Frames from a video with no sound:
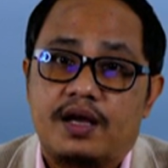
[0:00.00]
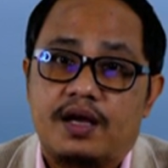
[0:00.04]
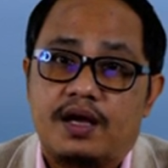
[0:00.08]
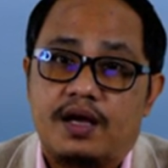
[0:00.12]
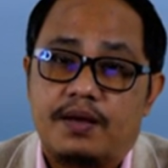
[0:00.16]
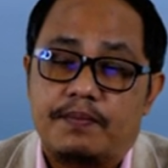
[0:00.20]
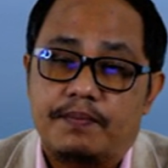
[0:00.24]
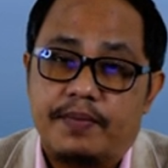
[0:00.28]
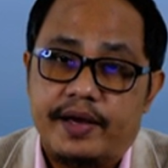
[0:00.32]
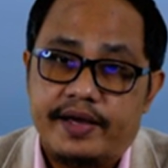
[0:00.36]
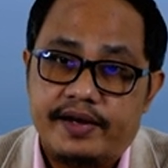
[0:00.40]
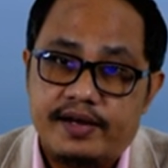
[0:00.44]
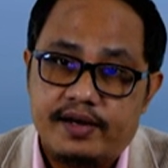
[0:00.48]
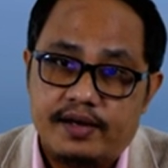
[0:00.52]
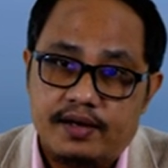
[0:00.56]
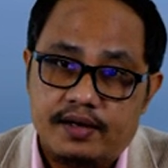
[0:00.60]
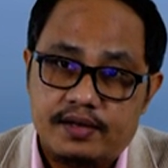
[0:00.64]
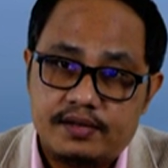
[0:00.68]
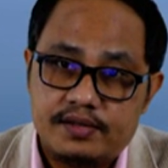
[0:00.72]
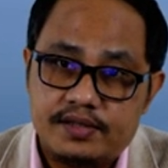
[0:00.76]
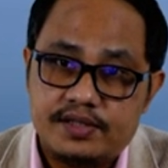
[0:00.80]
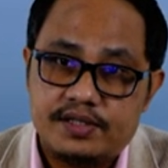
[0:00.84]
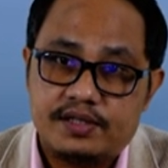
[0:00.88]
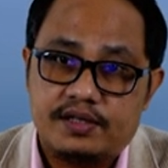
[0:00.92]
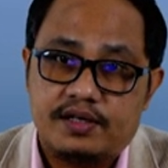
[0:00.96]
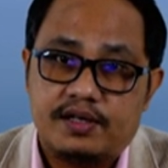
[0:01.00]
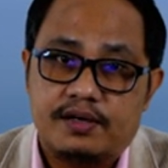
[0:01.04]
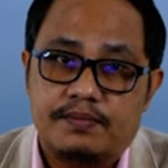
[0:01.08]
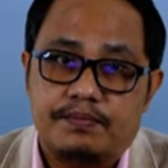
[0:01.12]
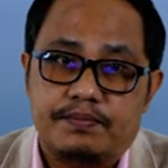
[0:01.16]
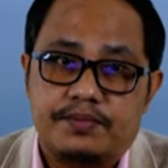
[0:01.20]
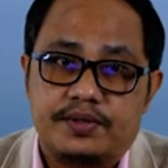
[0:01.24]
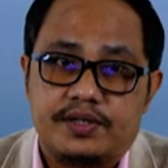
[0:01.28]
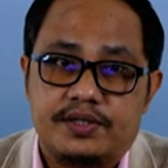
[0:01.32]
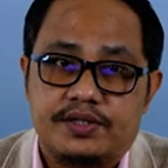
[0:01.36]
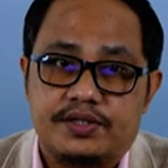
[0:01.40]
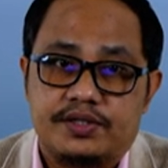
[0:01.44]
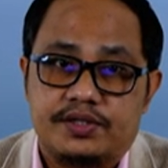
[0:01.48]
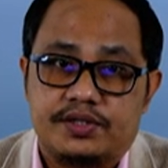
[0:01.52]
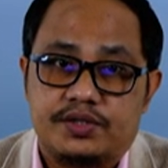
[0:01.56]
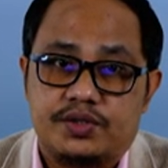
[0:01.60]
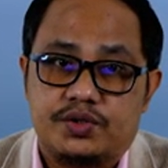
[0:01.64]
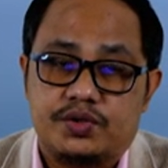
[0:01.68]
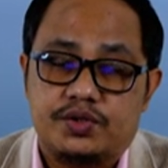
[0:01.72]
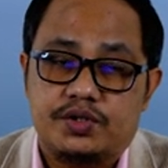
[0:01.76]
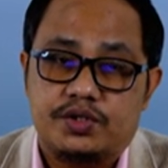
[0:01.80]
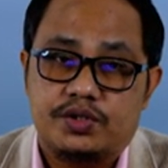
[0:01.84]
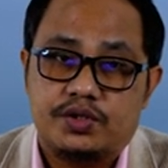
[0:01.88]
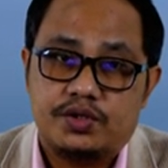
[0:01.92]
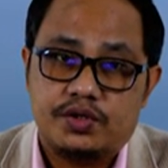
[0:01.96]
very large in comparison
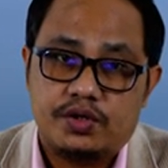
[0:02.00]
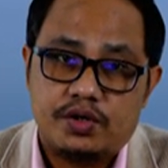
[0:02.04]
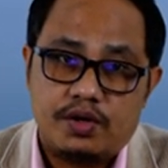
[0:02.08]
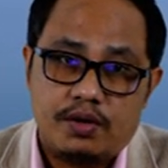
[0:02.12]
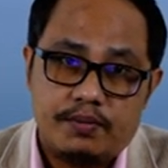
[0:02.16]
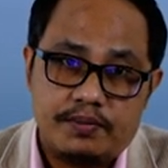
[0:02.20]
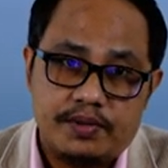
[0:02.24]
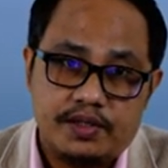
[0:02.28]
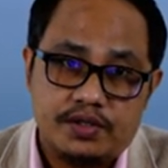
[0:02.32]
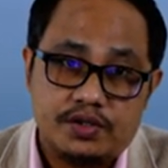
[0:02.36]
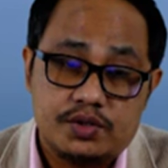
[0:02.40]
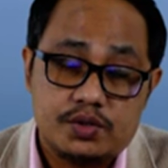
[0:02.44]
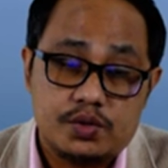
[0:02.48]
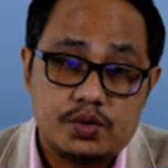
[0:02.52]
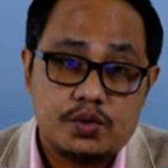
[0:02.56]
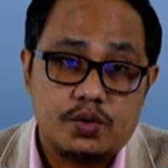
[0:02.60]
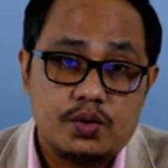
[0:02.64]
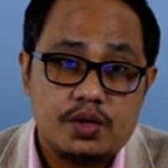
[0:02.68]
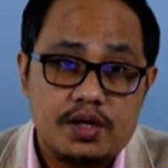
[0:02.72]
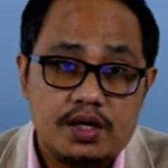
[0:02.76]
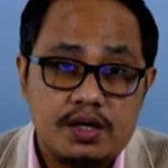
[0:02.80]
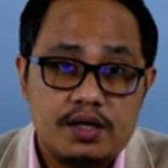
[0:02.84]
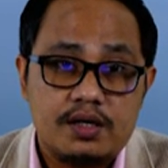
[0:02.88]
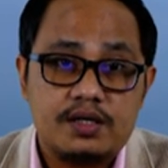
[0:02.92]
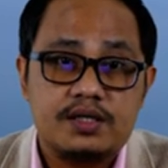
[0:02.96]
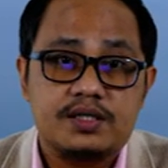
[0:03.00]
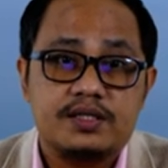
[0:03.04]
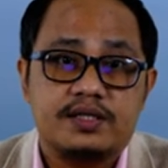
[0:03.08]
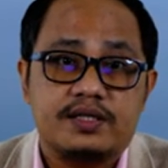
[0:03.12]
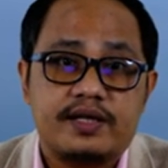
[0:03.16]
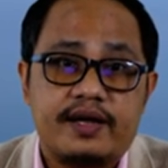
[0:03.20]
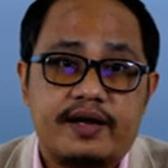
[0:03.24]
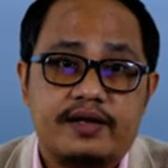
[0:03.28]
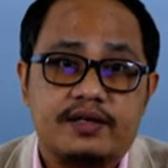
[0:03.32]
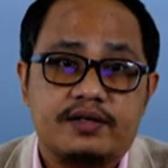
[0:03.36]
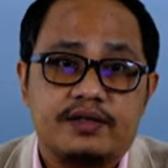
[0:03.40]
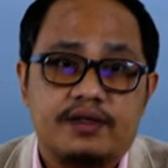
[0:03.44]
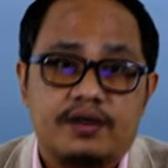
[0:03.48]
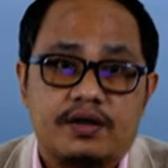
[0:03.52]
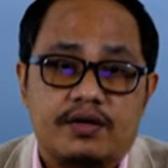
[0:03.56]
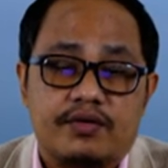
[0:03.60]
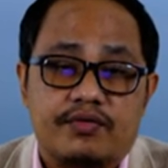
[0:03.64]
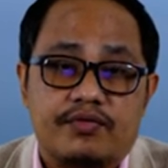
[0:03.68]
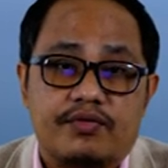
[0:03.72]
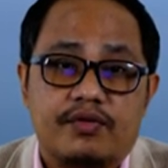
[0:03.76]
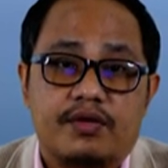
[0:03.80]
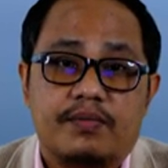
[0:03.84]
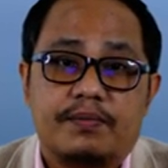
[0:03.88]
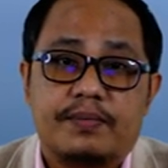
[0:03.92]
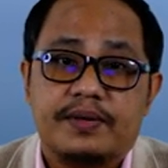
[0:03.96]
to the economy, so large that
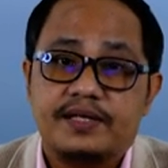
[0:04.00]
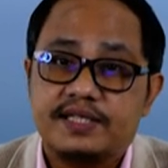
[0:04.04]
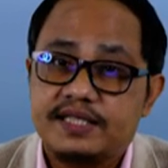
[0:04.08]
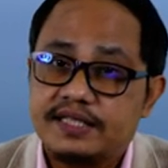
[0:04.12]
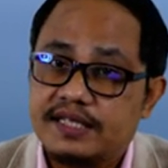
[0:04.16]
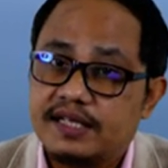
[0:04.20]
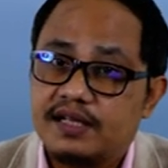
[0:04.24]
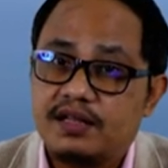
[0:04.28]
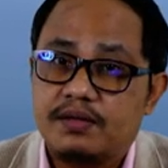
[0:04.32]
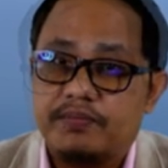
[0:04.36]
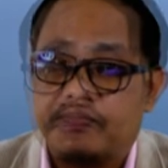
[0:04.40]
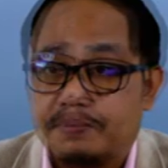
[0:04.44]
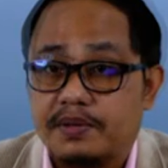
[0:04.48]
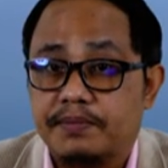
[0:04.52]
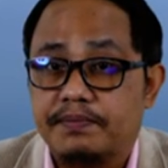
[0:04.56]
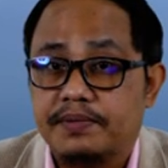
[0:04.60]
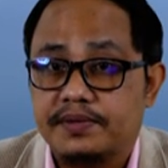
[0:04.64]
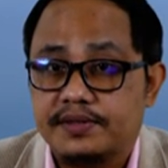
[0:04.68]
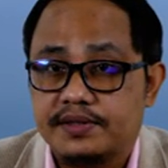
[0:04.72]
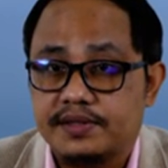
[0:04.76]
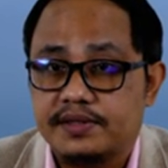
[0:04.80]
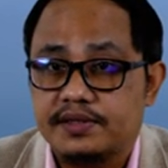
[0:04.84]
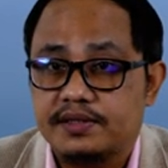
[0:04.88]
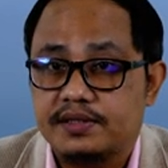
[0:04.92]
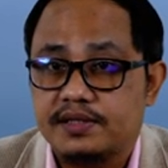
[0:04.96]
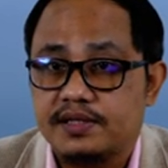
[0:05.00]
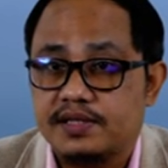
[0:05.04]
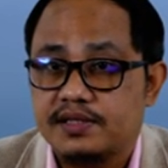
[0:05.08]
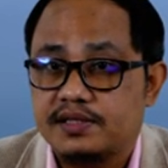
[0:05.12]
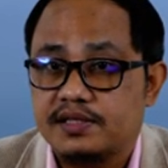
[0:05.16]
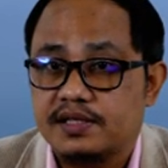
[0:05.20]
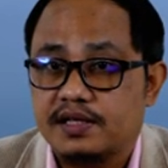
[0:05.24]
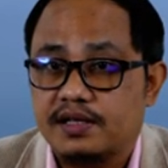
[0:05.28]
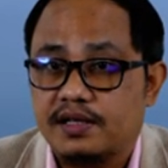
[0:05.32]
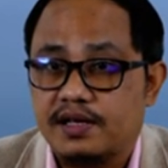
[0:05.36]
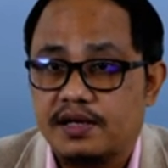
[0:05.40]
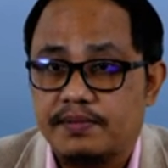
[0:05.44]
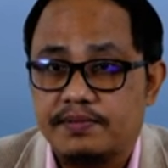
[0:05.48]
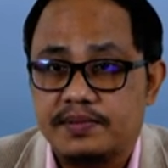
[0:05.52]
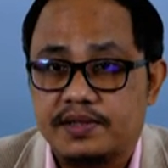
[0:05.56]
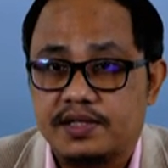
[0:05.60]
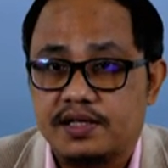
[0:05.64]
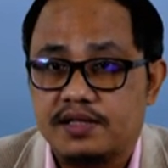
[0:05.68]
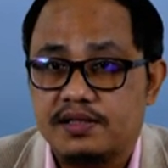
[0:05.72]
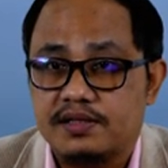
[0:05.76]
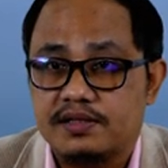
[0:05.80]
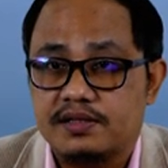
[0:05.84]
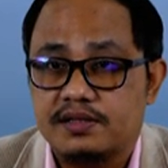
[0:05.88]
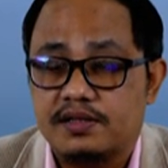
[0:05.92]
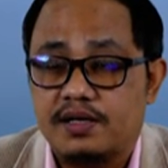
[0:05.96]
for practical purposes natural
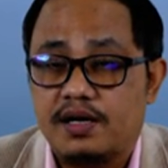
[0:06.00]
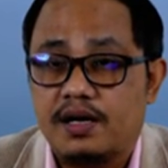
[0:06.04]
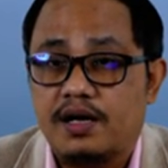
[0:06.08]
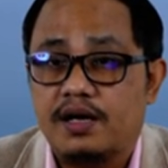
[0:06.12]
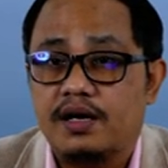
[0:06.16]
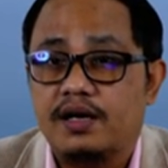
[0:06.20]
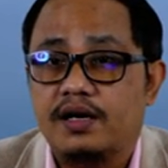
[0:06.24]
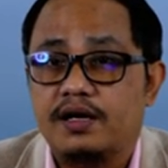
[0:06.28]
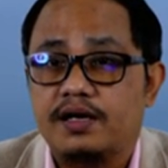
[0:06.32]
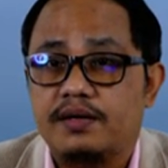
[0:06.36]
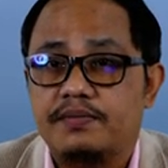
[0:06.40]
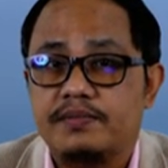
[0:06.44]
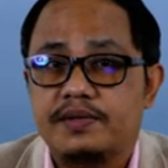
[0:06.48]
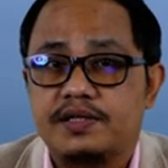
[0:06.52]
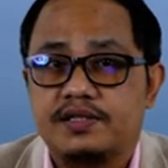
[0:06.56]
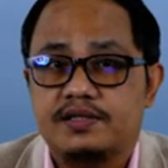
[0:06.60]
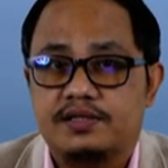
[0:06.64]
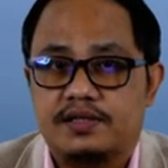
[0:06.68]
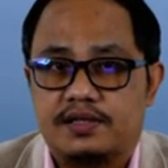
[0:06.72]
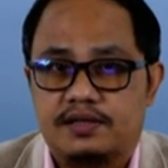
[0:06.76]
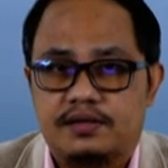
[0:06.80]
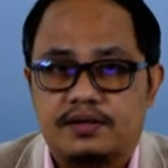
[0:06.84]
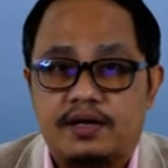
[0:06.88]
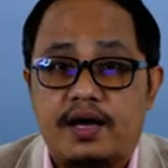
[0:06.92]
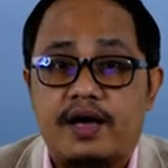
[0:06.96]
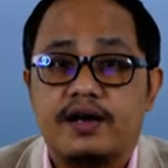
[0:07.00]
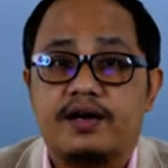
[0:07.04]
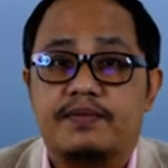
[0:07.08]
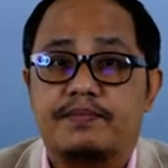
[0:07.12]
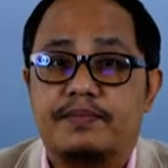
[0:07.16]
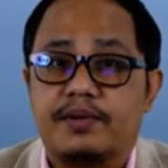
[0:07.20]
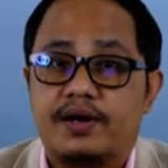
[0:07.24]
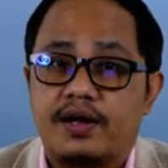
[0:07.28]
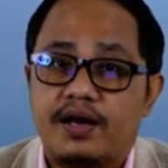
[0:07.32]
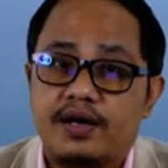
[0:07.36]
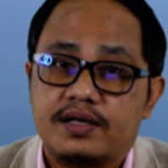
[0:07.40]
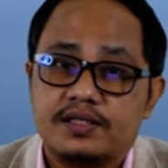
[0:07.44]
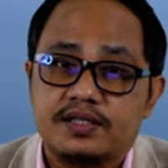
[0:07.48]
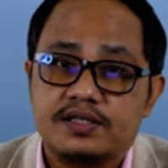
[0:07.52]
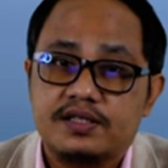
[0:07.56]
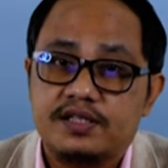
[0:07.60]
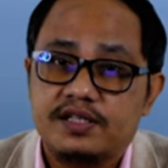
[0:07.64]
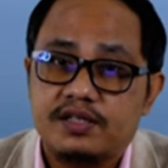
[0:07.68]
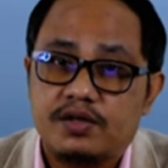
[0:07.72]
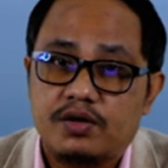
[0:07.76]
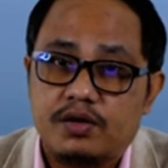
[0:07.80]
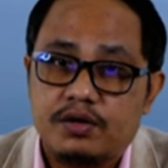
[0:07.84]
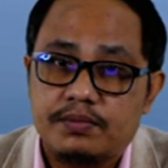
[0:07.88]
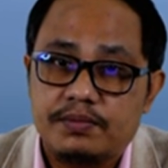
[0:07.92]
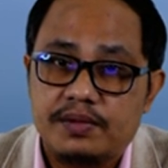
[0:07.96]
capital is unlimited and production
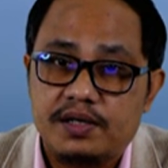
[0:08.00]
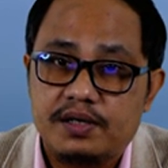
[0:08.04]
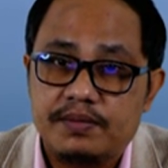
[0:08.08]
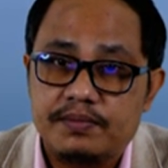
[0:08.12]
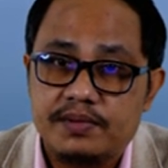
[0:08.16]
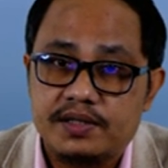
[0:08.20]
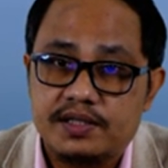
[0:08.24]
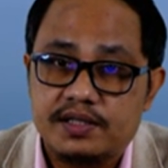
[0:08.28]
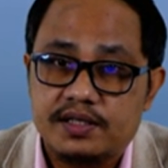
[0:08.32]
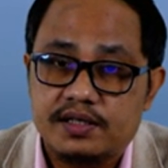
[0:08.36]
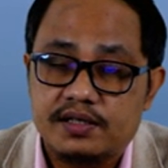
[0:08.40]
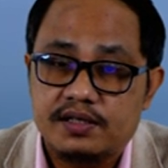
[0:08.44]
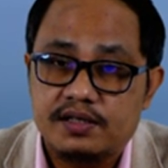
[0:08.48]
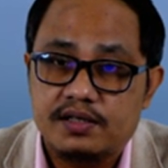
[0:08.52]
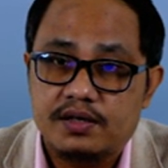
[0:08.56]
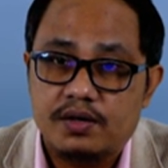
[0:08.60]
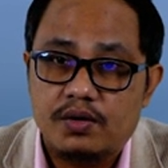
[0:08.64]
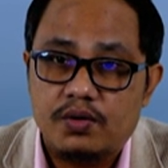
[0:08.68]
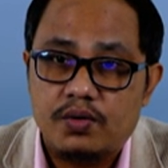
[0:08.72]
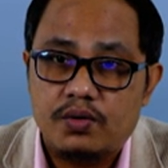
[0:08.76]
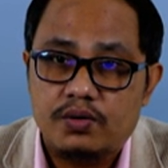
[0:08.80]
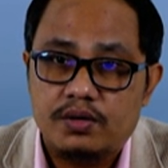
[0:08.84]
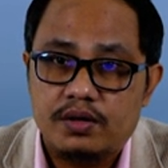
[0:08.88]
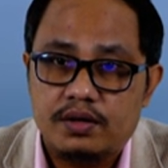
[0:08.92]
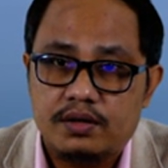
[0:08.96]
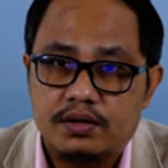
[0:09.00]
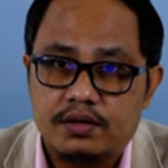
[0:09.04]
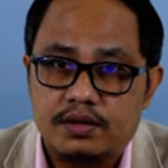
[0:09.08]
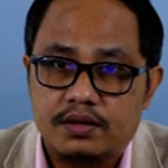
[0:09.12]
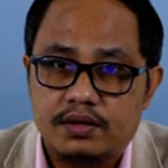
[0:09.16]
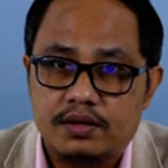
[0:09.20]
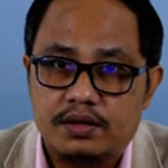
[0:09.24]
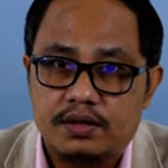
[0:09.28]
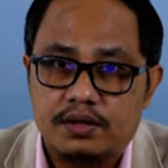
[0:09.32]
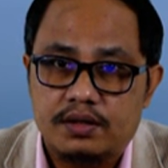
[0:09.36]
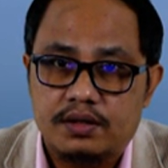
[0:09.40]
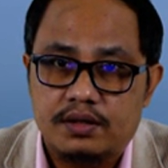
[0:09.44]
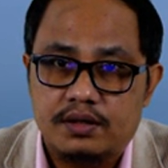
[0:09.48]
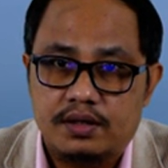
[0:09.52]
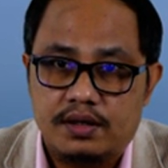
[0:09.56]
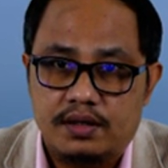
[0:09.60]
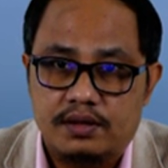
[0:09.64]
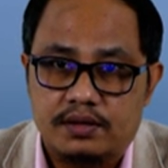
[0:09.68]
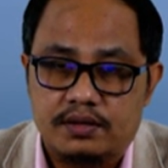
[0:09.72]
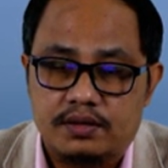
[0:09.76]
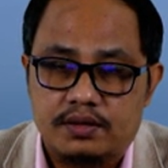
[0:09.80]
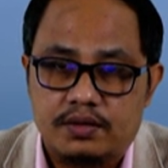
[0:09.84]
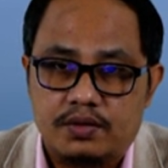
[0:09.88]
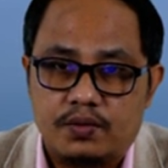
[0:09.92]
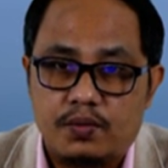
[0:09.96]
need not be limited in the long
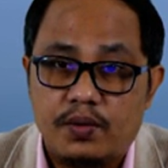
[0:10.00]
run.